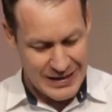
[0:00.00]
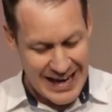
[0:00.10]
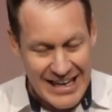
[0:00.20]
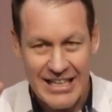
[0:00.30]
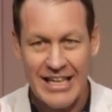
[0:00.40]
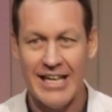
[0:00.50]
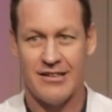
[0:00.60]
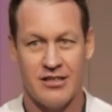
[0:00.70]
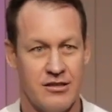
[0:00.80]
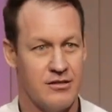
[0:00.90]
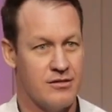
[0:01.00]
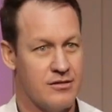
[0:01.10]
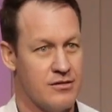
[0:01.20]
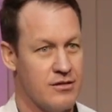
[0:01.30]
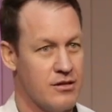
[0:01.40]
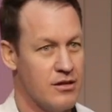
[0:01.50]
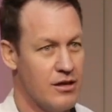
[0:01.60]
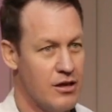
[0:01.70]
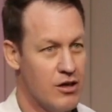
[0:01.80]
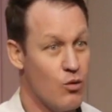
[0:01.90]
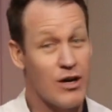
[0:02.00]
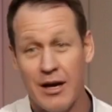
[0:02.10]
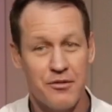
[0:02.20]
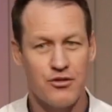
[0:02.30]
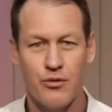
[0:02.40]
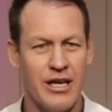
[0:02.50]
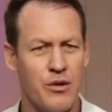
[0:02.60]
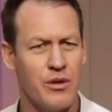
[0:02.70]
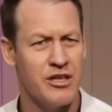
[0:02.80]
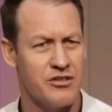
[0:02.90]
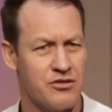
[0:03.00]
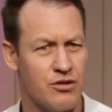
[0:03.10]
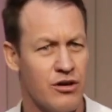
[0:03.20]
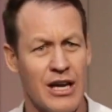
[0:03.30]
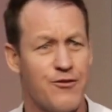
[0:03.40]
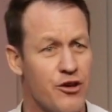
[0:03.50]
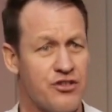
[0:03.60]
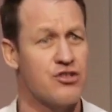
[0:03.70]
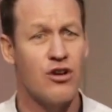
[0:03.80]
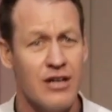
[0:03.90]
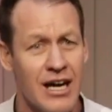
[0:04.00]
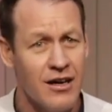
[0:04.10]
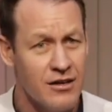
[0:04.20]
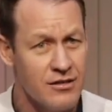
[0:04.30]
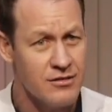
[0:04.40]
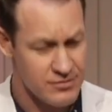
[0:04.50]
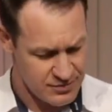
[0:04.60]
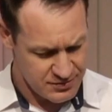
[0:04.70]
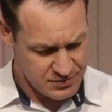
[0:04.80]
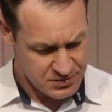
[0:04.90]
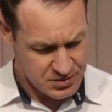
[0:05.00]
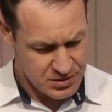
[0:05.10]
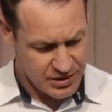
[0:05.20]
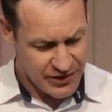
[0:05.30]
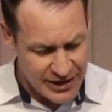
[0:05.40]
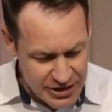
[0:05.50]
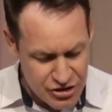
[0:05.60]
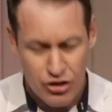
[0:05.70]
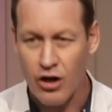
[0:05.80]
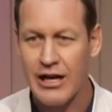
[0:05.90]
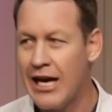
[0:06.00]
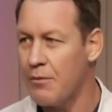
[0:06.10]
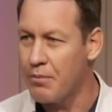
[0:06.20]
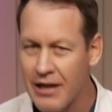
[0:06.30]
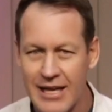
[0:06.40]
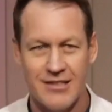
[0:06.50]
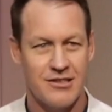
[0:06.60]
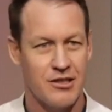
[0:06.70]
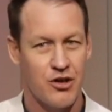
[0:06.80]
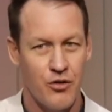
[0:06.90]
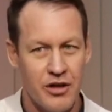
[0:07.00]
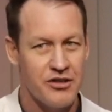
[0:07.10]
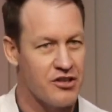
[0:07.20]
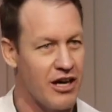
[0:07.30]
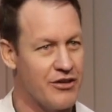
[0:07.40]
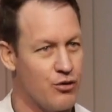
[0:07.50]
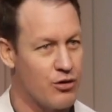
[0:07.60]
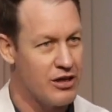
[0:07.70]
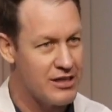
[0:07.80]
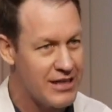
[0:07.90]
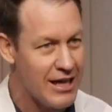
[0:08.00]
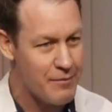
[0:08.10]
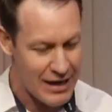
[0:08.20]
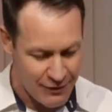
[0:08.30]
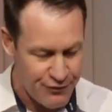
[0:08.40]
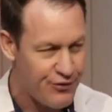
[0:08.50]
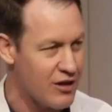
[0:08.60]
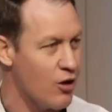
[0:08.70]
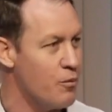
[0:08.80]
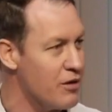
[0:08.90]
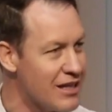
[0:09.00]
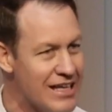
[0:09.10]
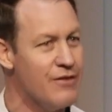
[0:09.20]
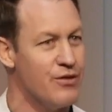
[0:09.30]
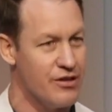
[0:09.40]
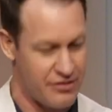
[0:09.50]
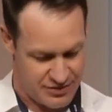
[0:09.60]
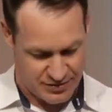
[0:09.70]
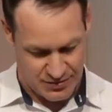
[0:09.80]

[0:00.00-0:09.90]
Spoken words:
And yet, what comes through equally as strong, if not stronger? That it is not our place to criticise or condemn our fellow believers.